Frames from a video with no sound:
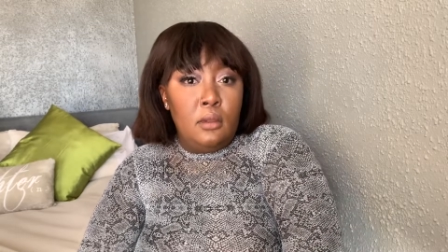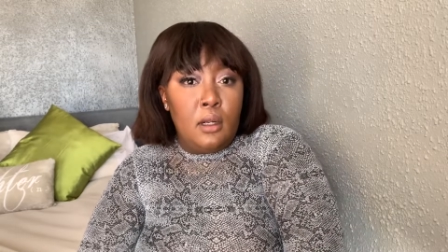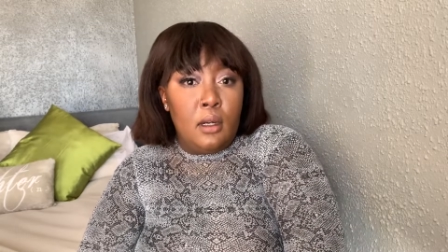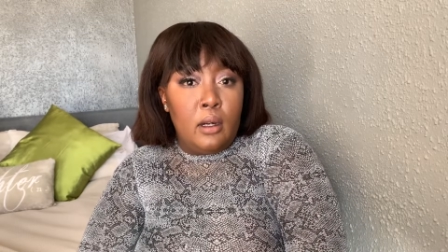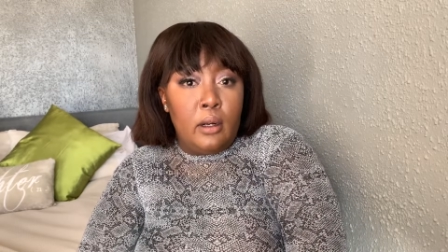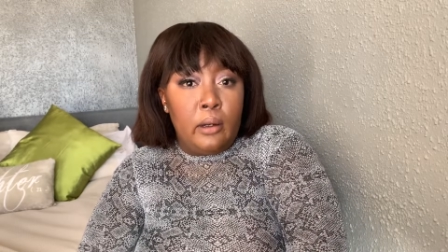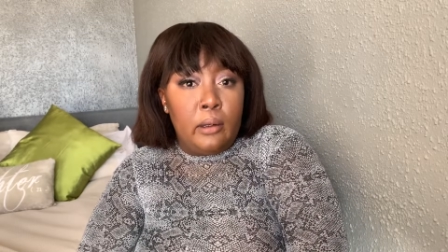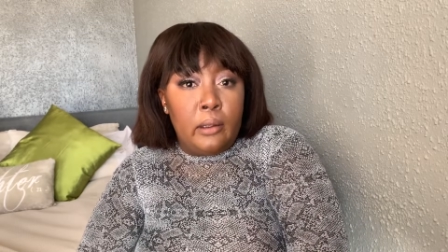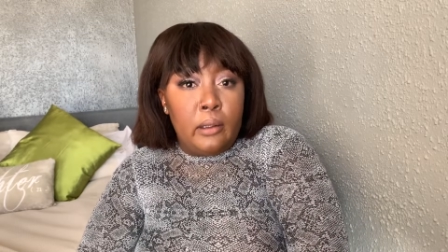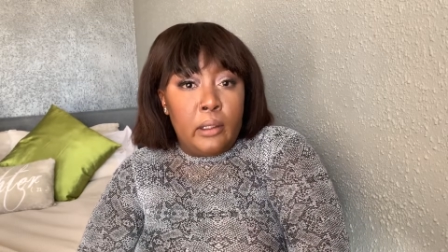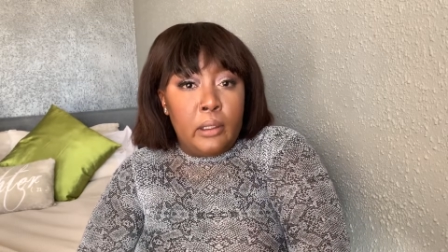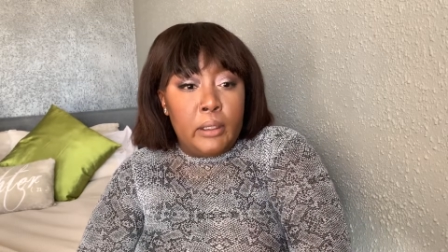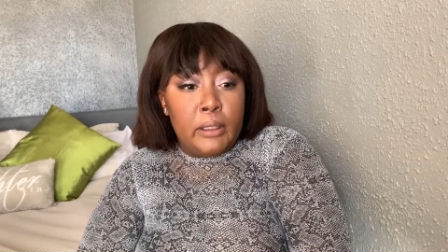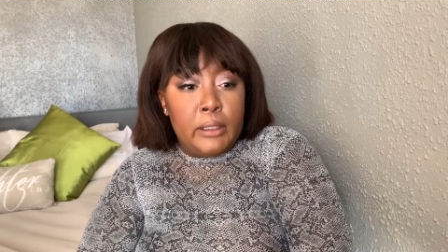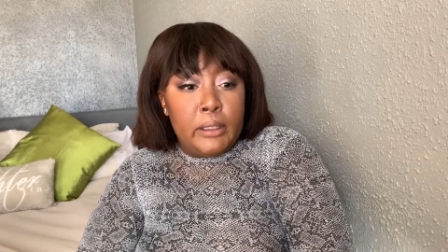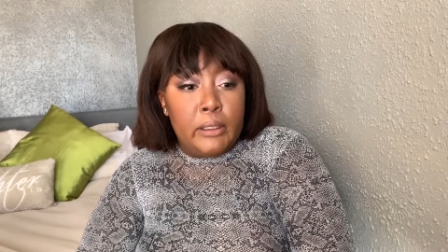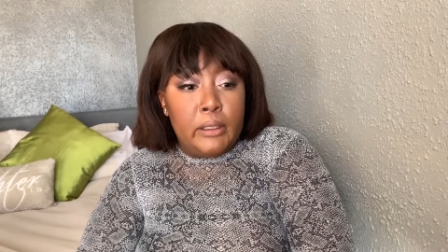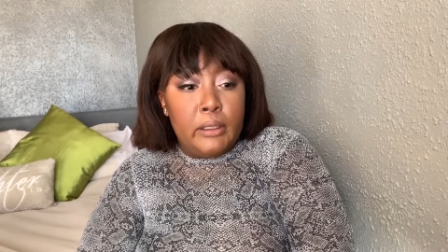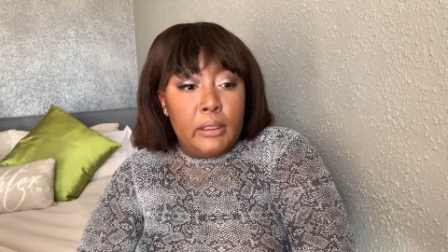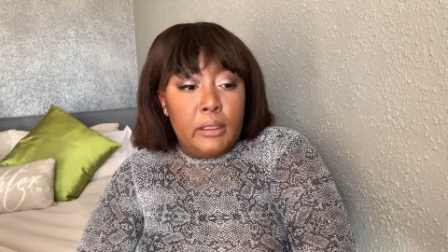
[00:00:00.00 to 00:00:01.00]

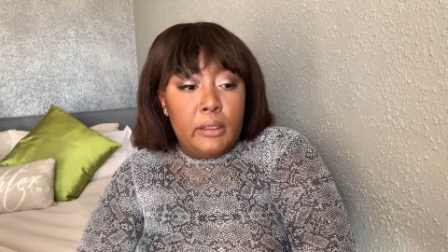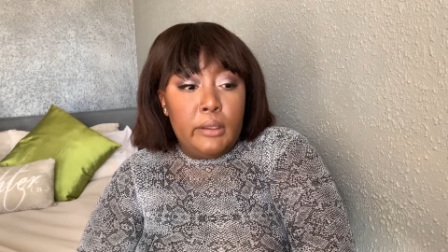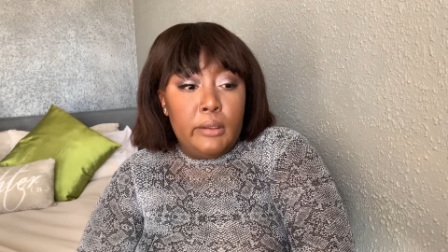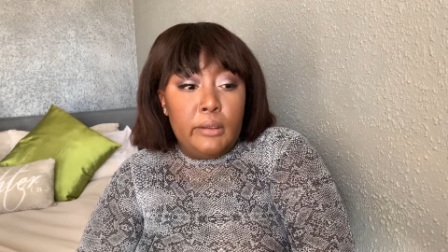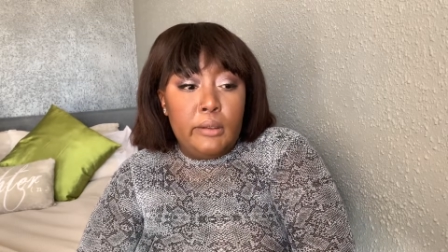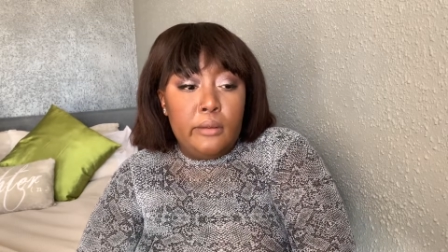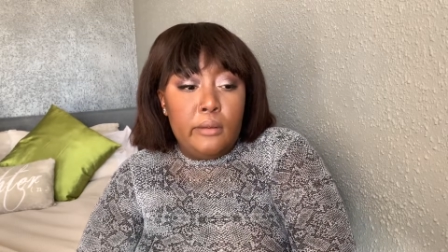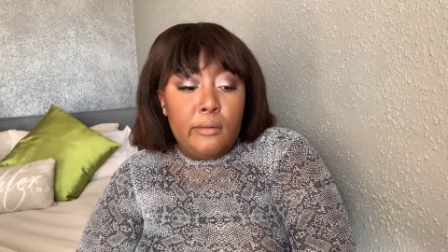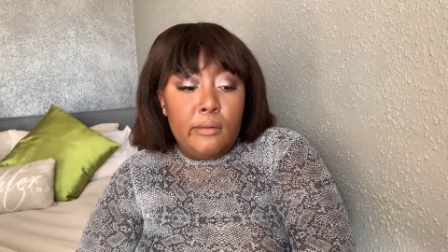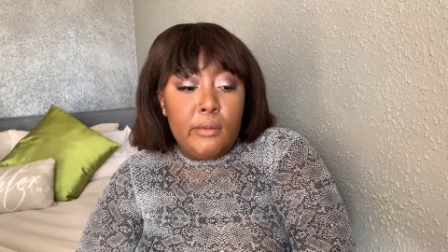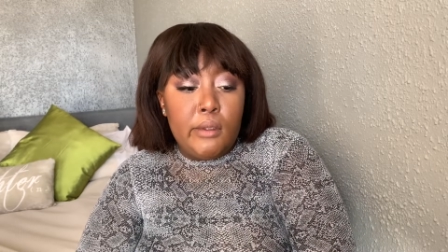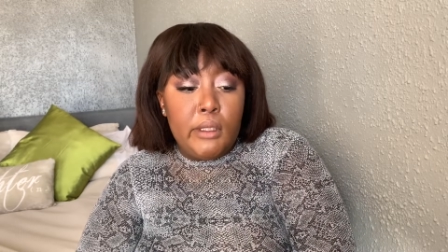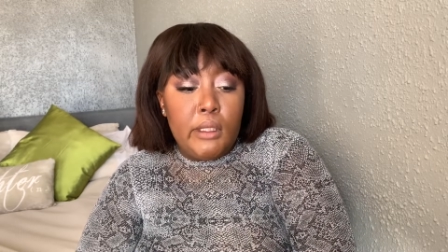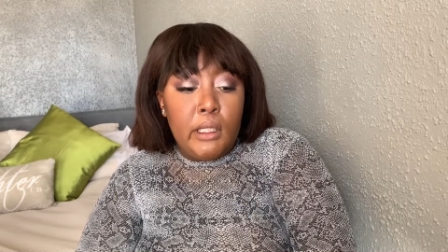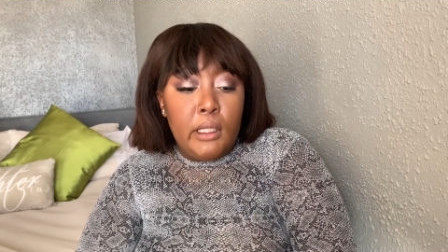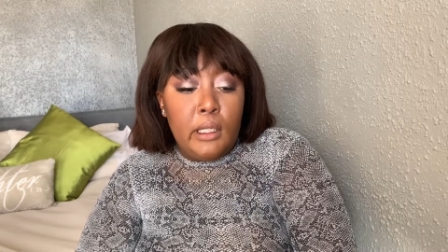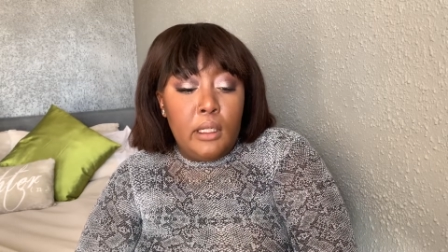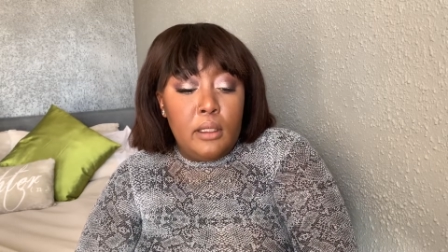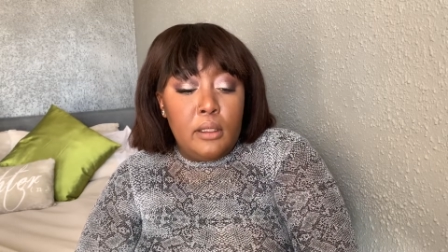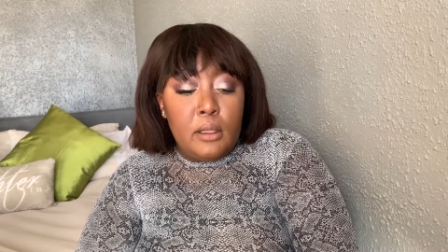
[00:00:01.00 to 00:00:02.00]
uh,
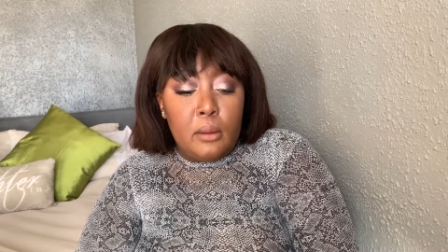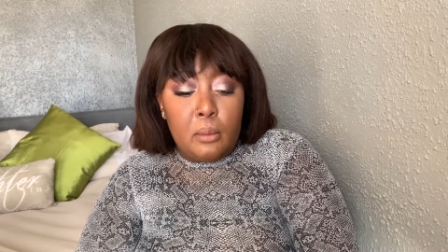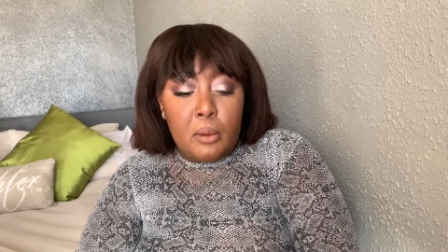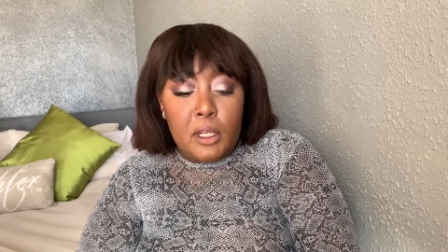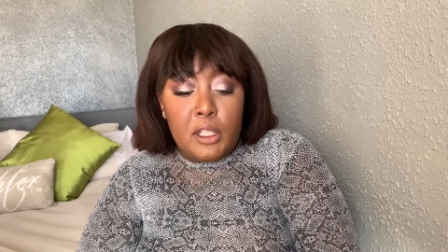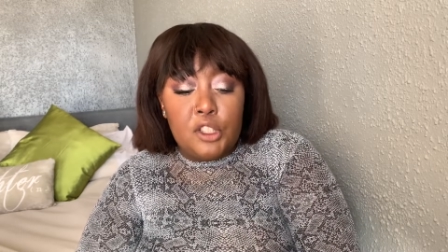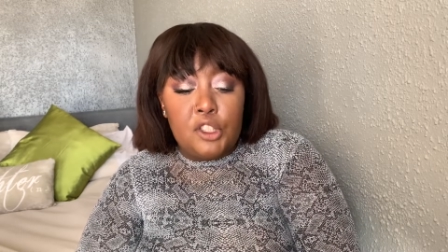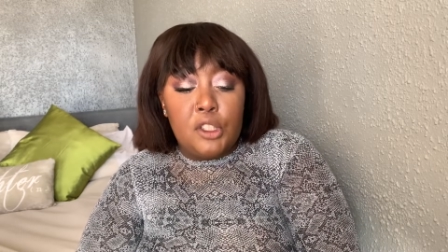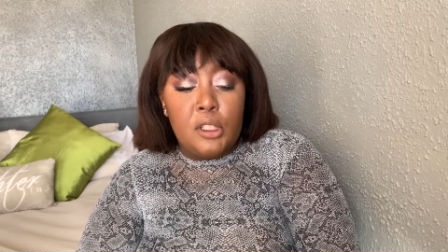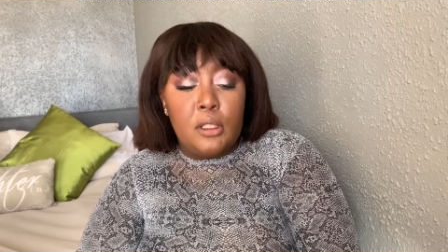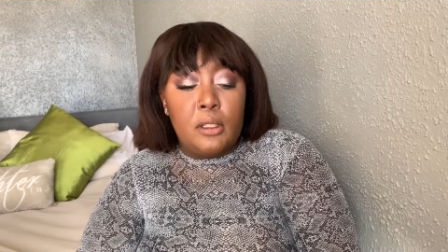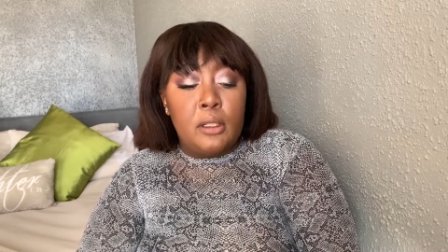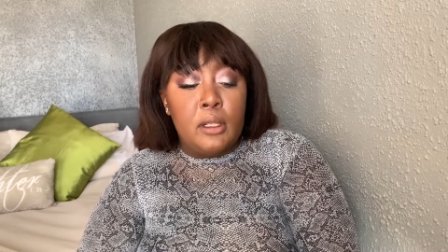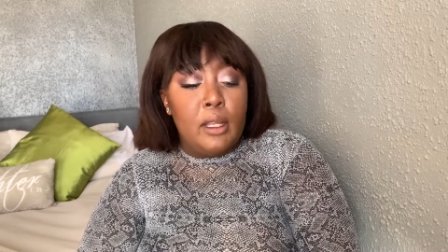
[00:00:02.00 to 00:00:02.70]
depression,